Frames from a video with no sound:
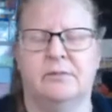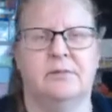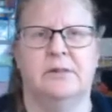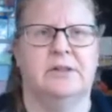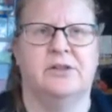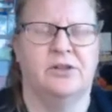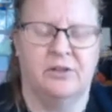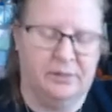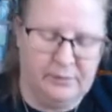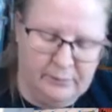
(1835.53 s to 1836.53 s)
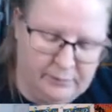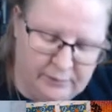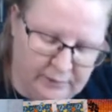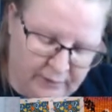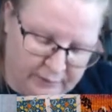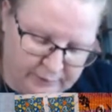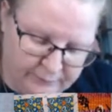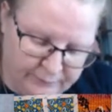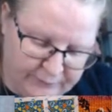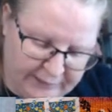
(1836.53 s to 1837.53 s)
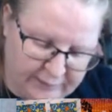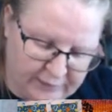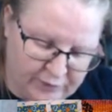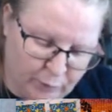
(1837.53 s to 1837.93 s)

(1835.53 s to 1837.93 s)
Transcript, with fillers: it's just like there's no